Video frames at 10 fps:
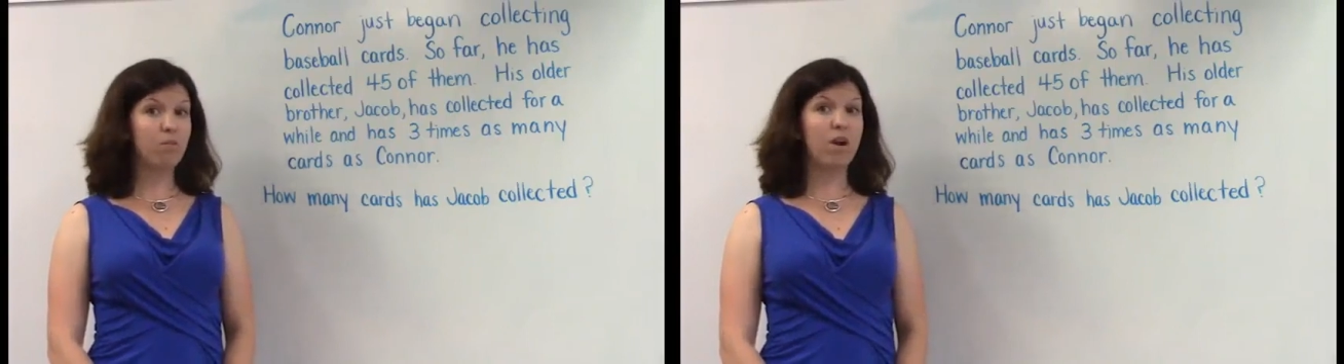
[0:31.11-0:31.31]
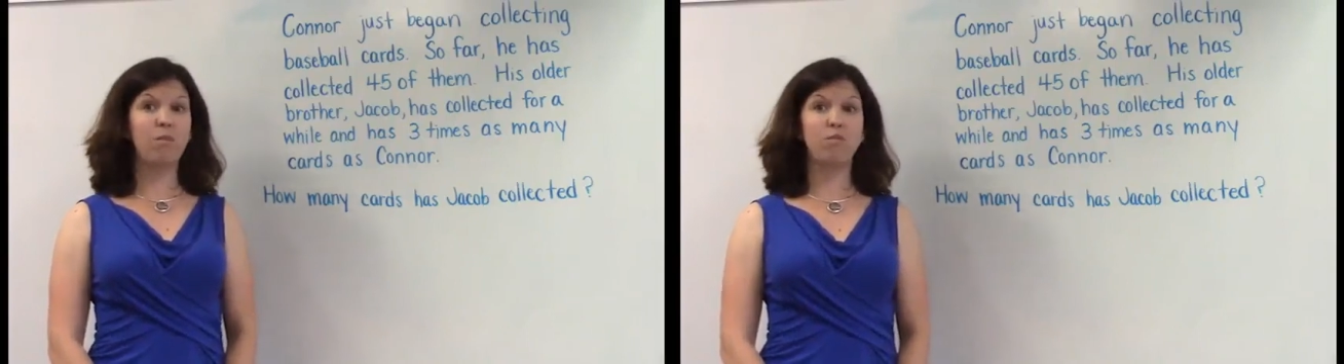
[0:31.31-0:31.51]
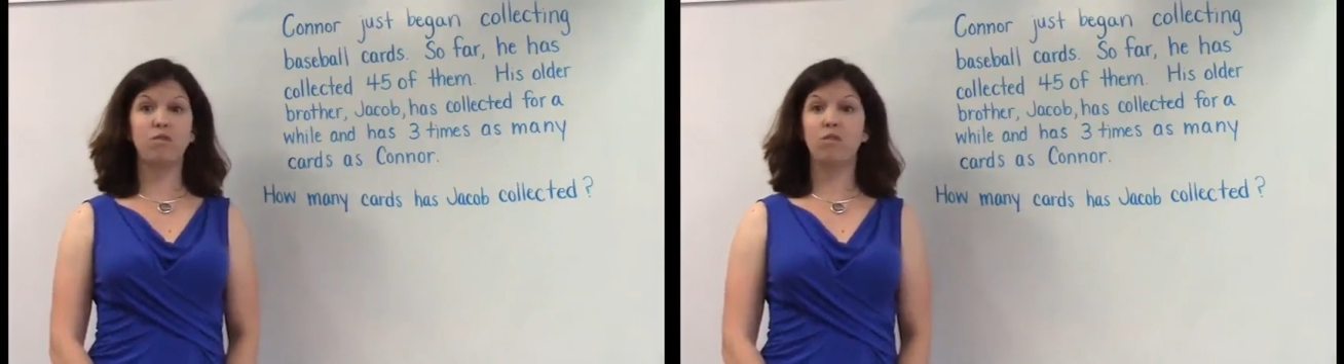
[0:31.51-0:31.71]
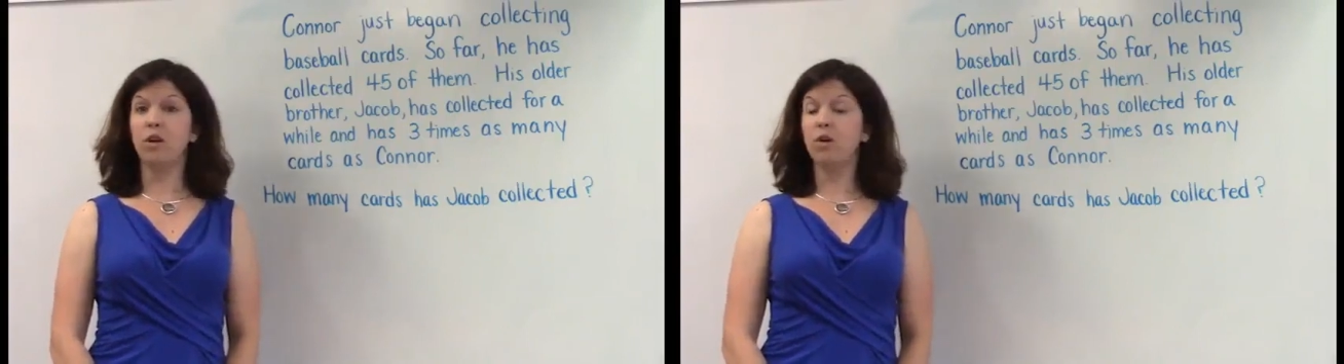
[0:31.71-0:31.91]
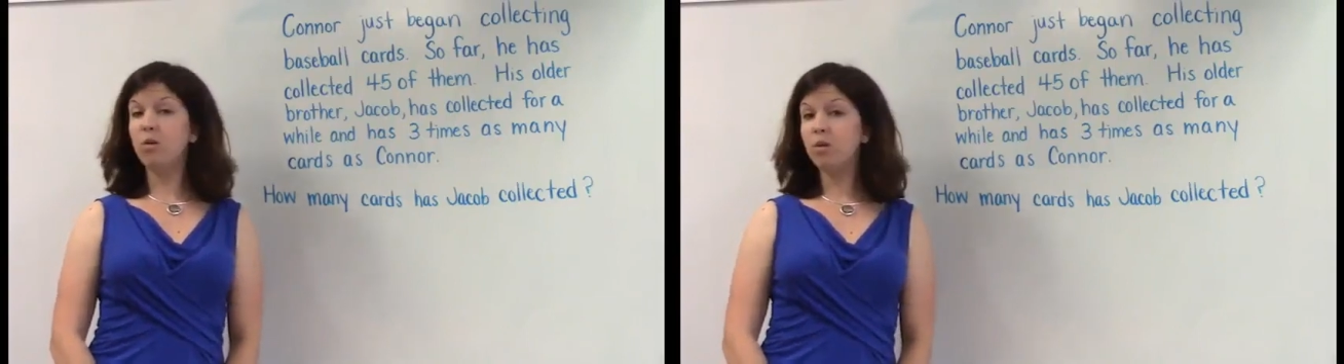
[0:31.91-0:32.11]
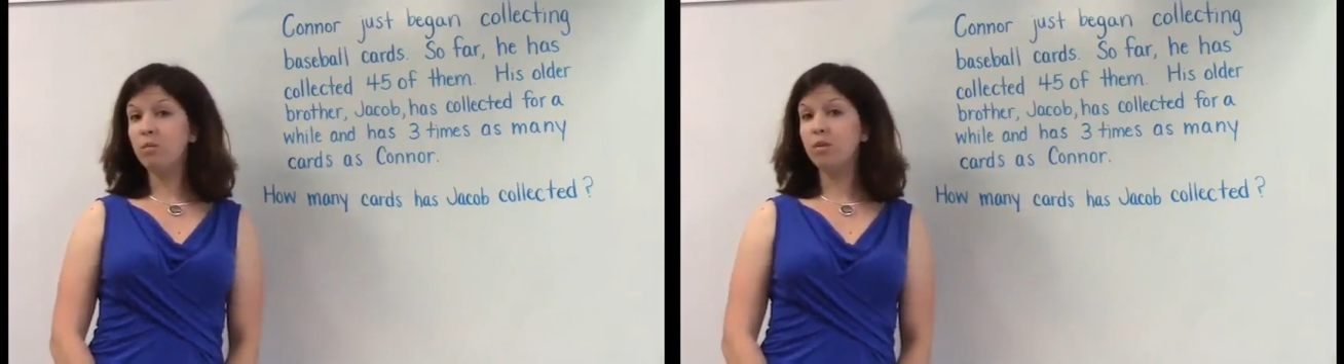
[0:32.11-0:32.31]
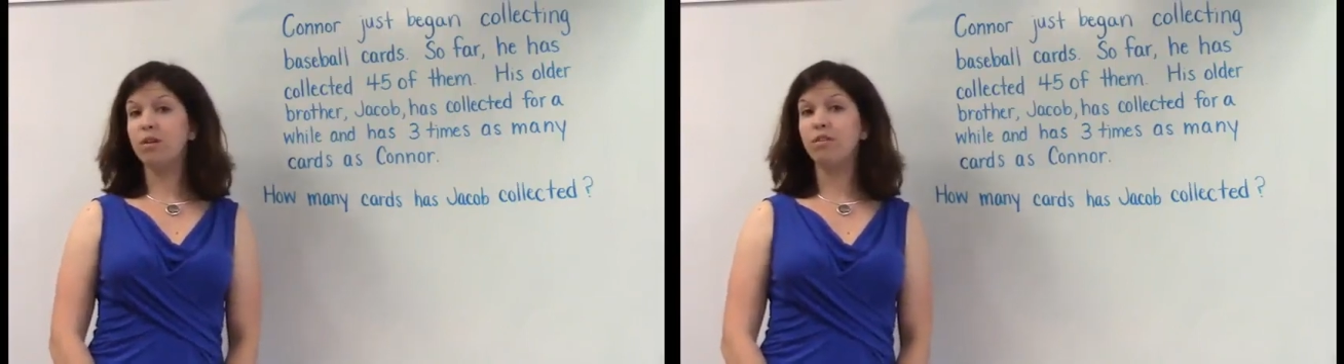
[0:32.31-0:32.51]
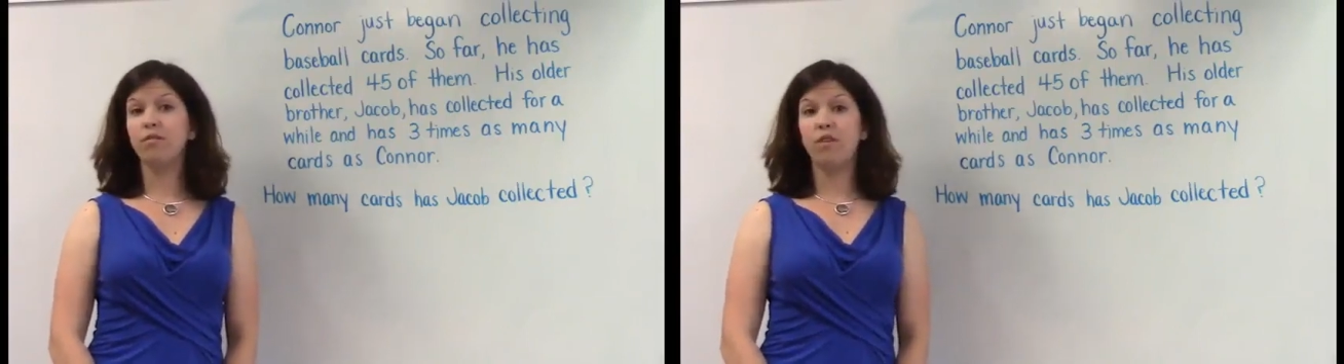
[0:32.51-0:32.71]
Problems including whole
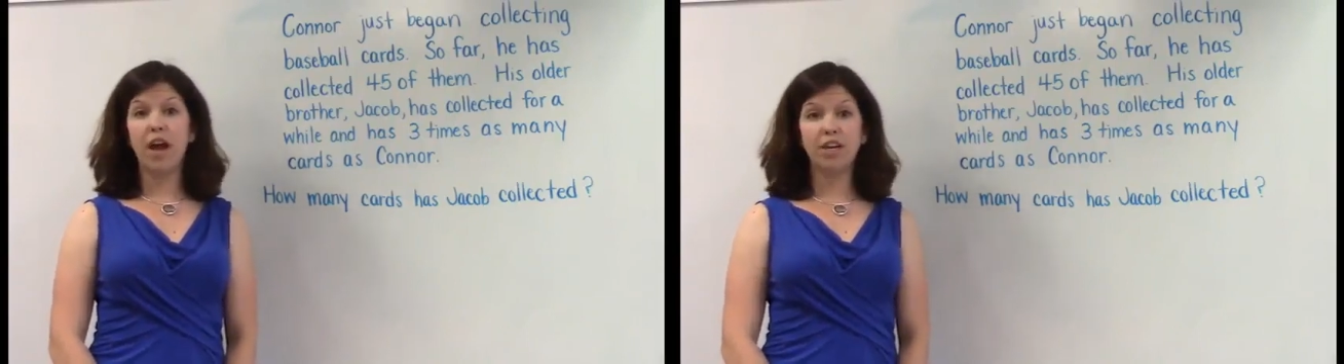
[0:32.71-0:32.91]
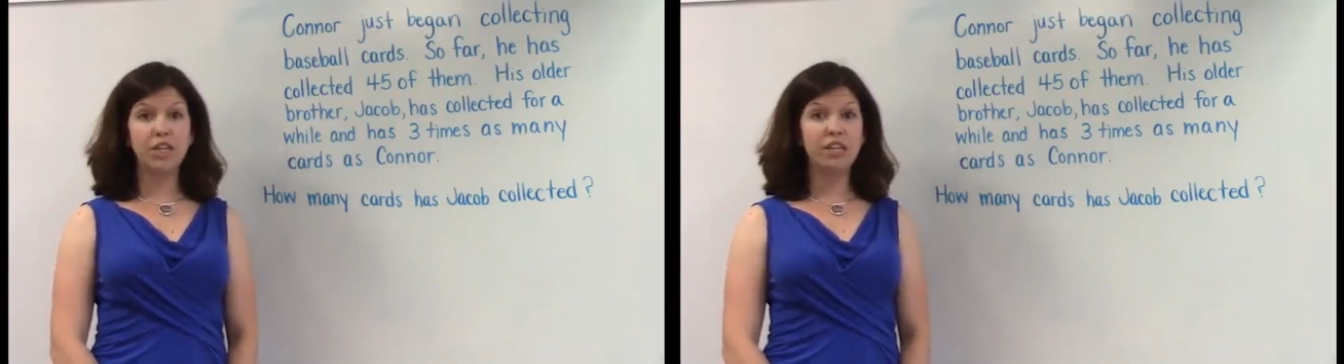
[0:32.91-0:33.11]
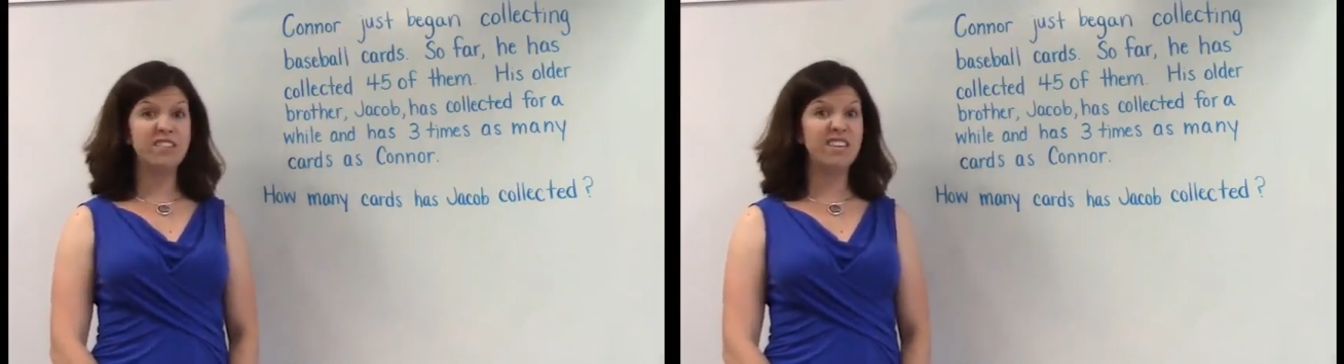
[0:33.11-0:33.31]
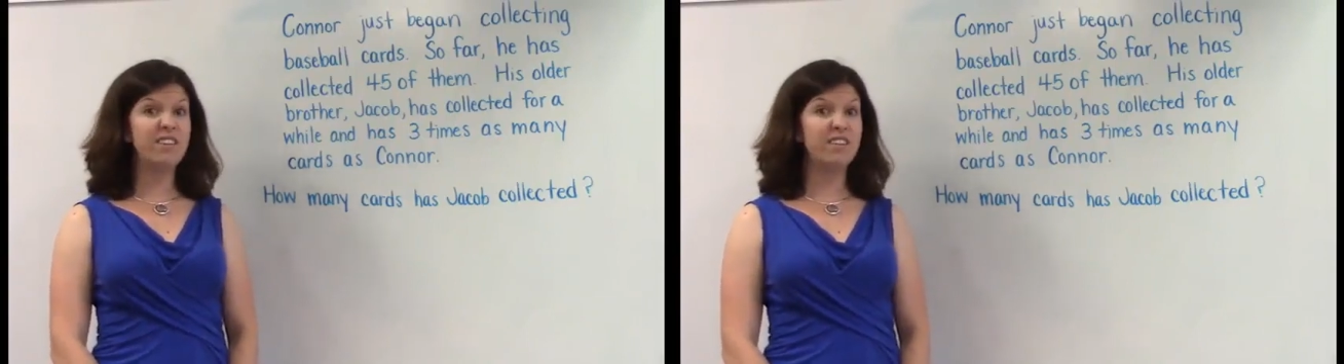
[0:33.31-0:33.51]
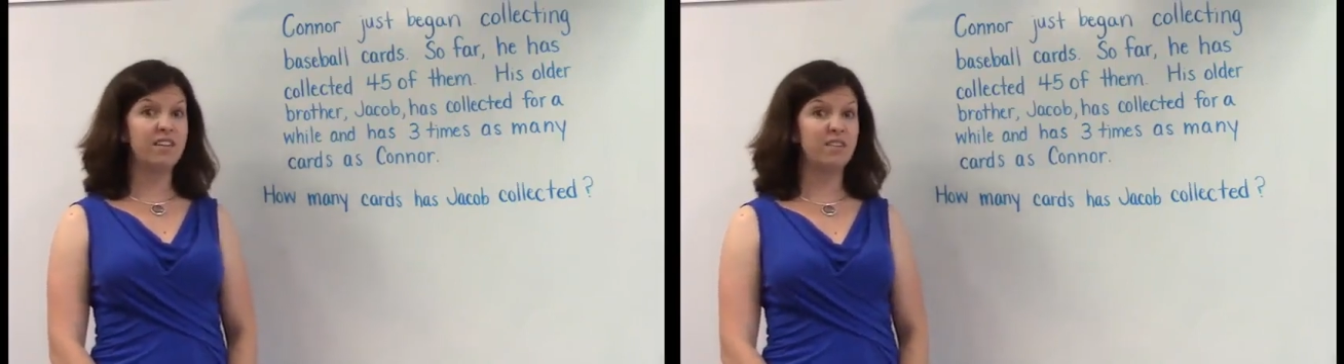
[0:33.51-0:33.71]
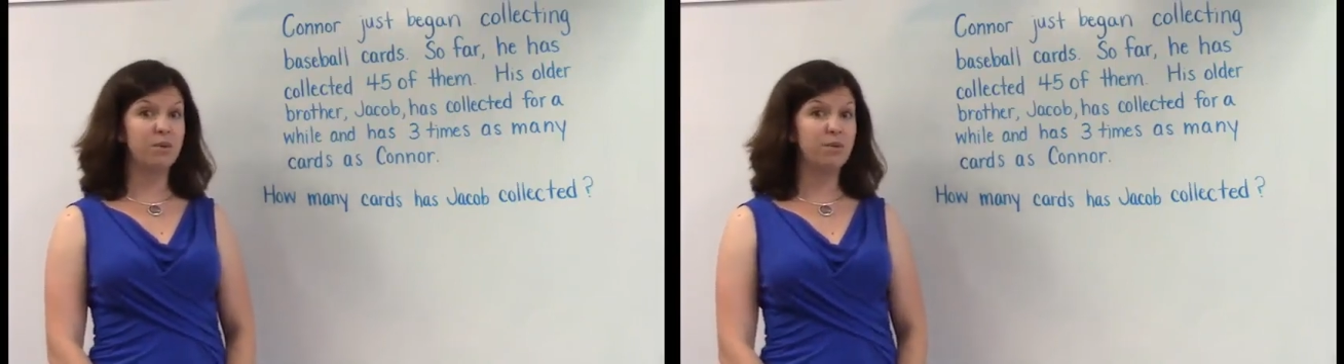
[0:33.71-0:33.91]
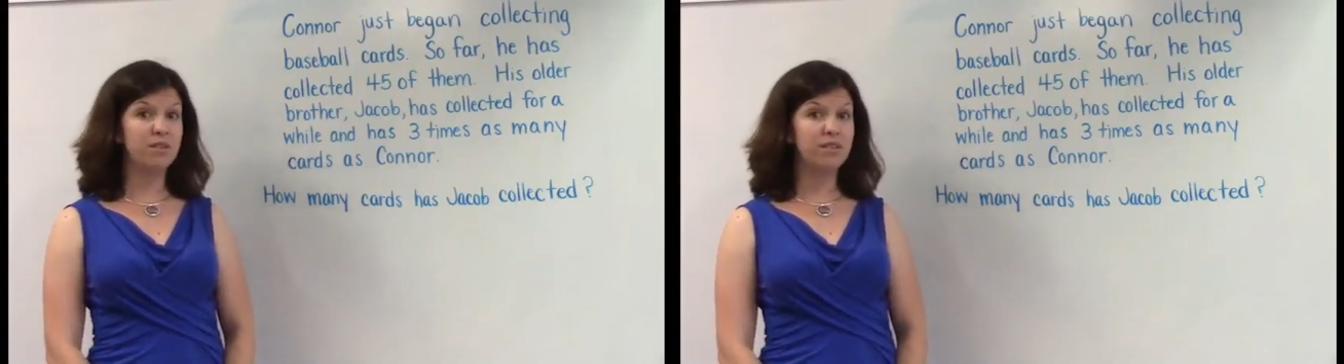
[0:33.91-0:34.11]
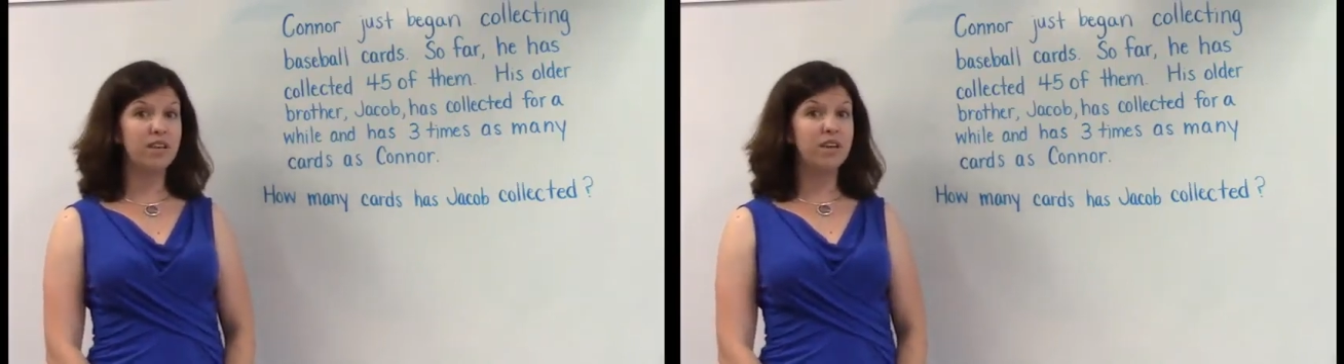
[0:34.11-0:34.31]
numbers, fractions, even
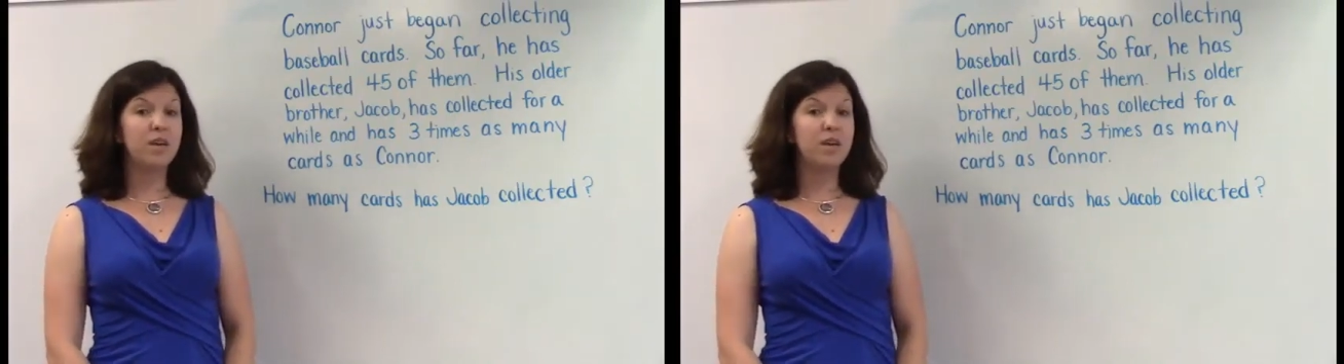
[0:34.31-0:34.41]
decimals.